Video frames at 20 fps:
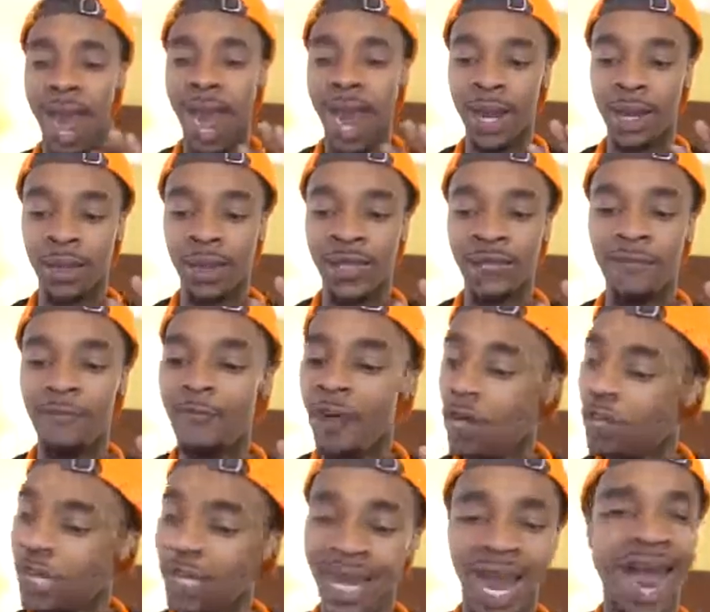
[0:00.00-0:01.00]
I
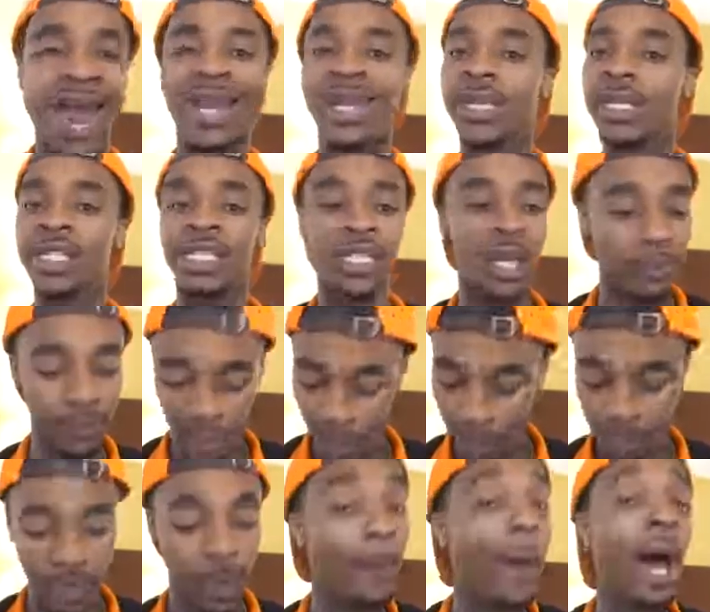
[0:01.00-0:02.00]
felt like something
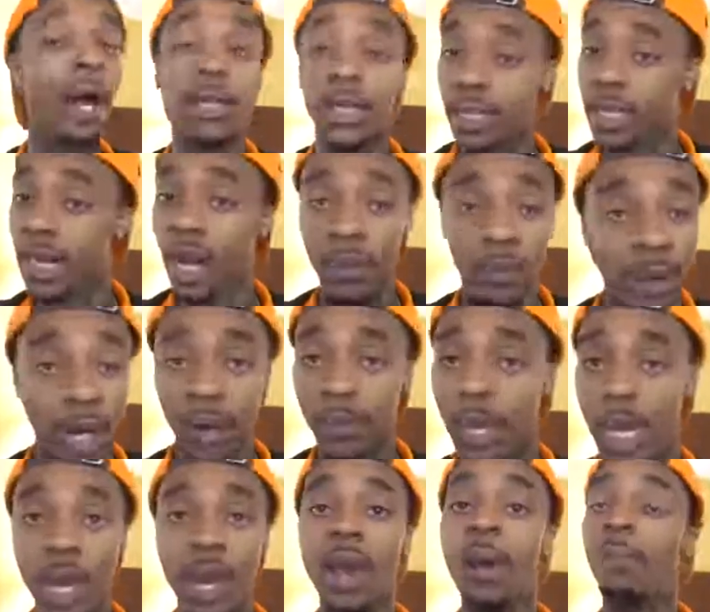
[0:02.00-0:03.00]
was about to come
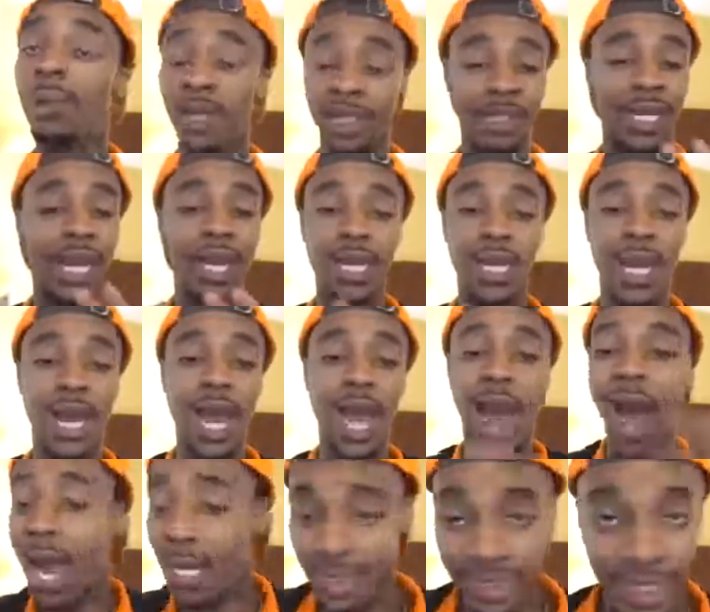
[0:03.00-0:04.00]
up, but like
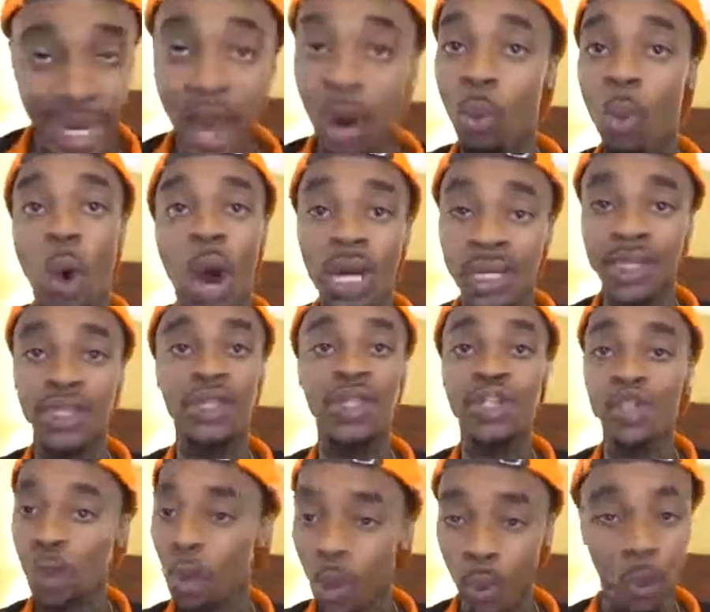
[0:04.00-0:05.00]
I did not want to
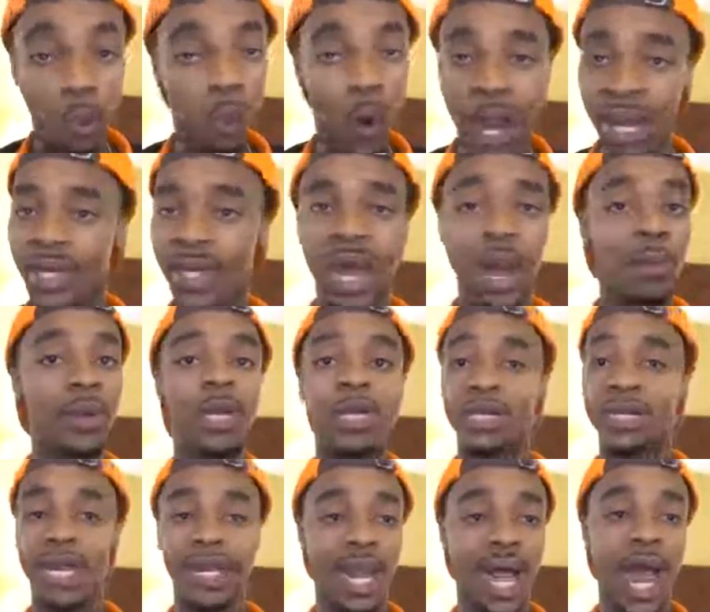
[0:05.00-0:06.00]
do it right now
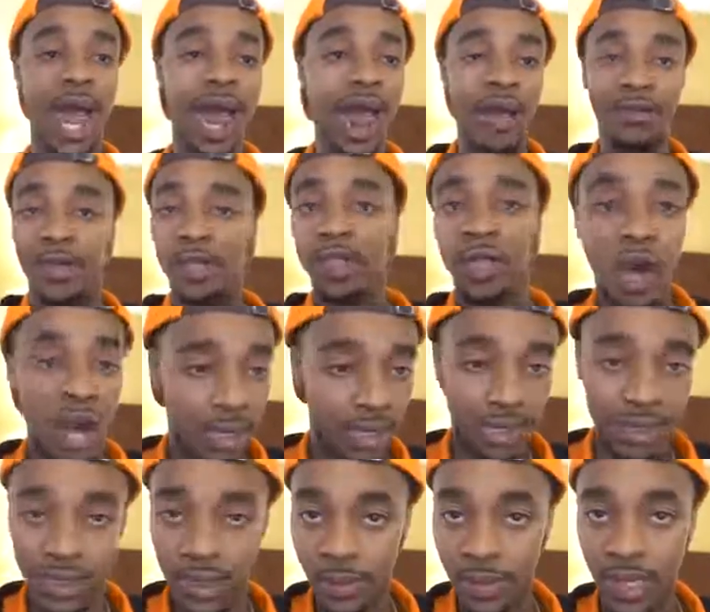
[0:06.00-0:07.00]
because like I have to talk to
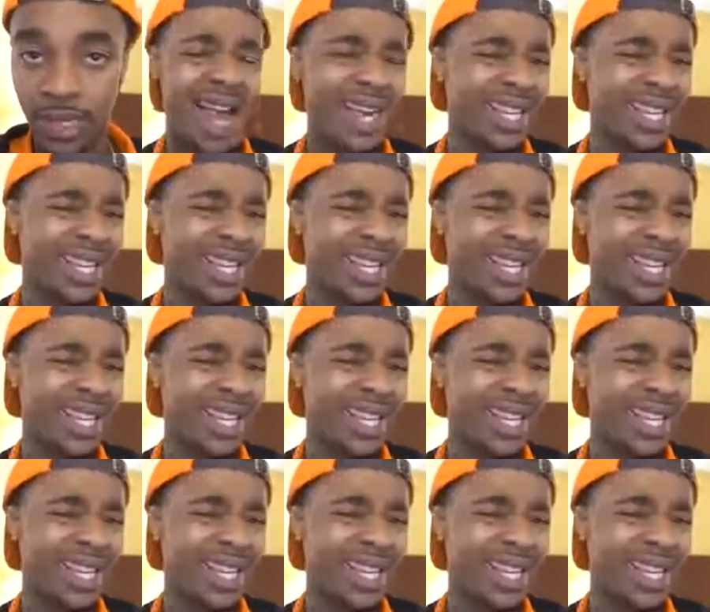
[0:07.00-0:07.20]
somebody.